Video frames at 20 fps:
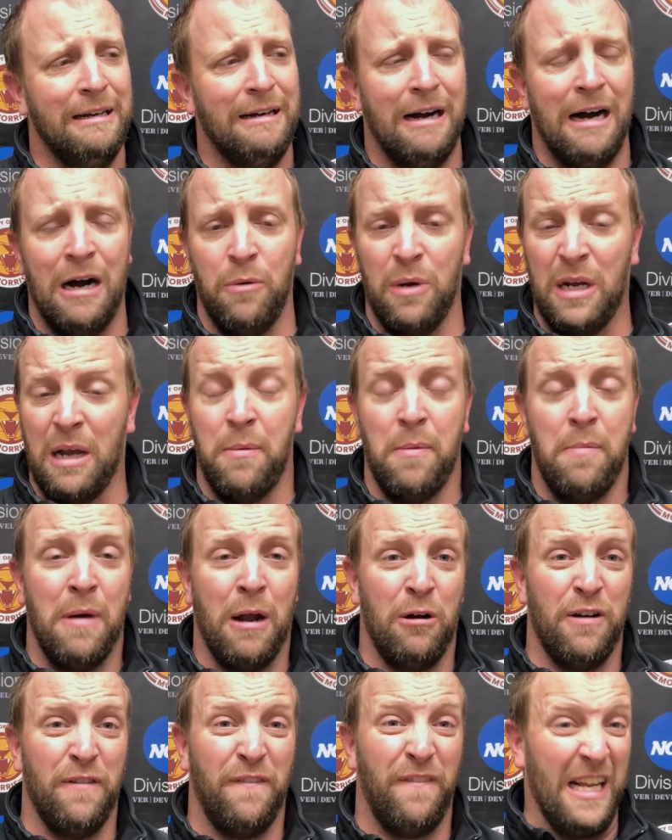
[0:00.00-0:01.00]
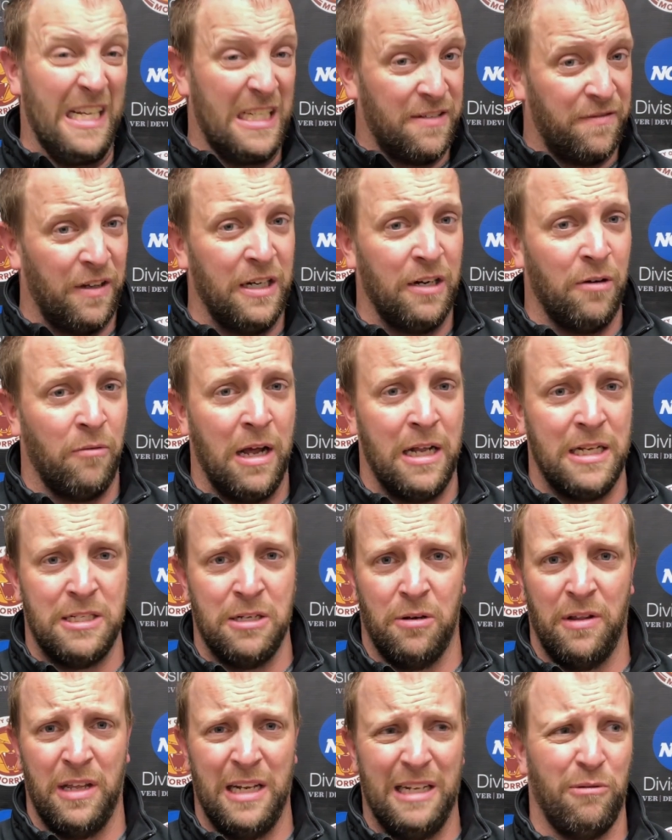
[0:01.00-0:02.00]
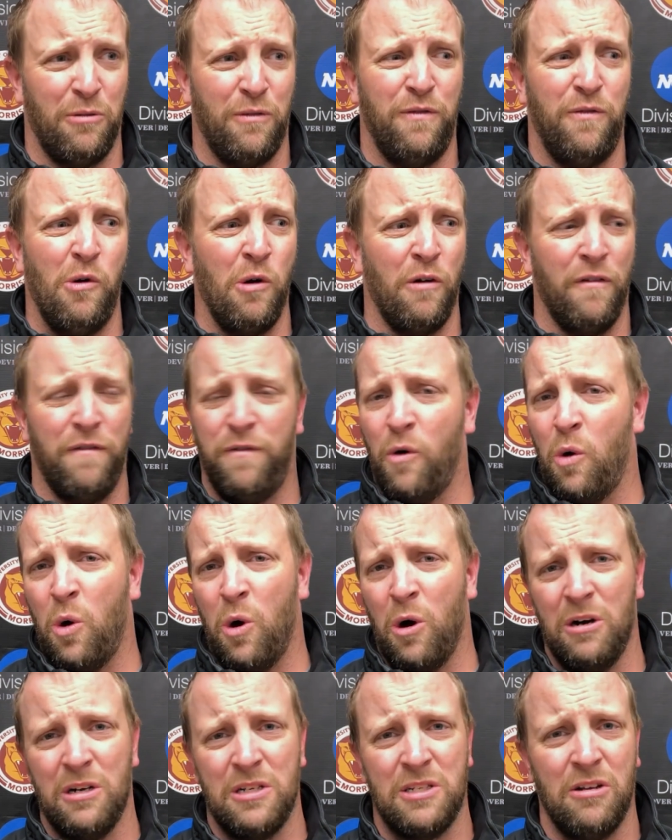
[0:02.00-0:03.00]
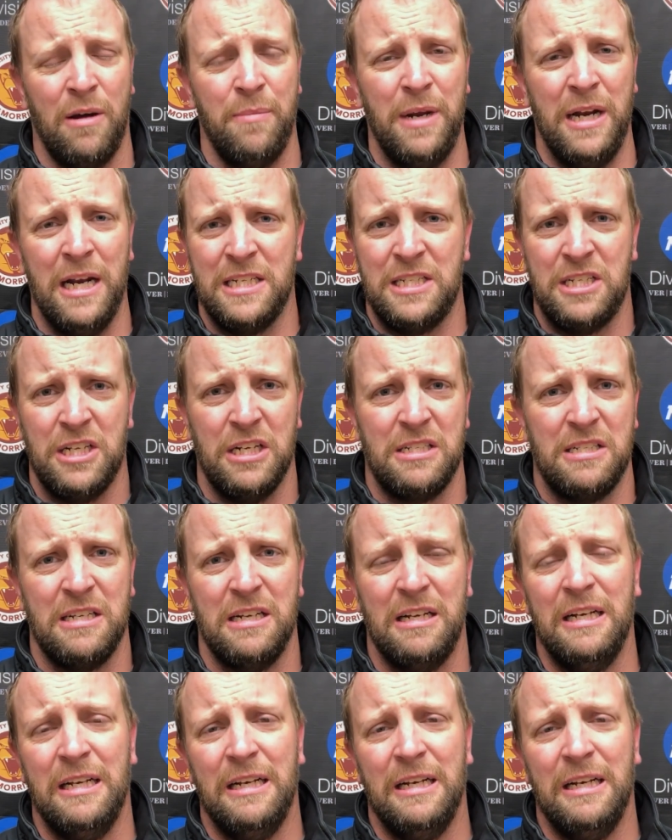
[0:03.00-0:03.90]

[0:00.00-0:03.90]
We got to be better defensively in the red zone. I think there were 4 of 4. So, it's just